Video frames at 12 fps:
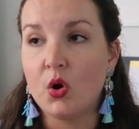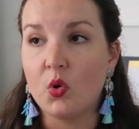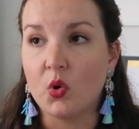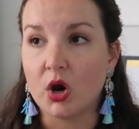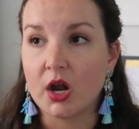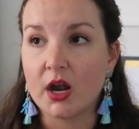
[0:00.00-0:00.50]

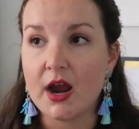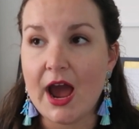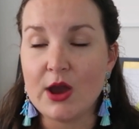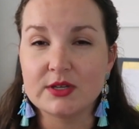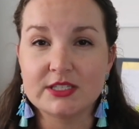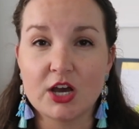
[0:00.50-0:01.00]
Or
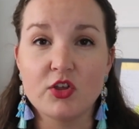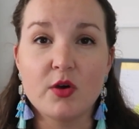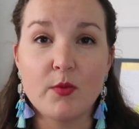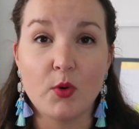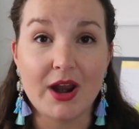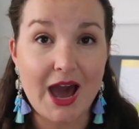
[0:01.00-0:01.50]
I always tell
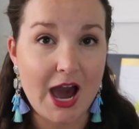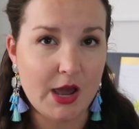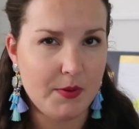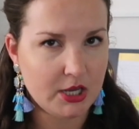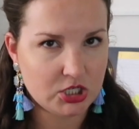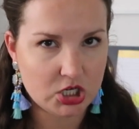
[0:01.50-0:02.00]
them what
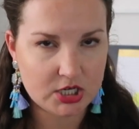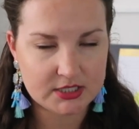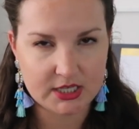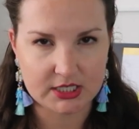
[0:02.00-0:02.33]
I picture is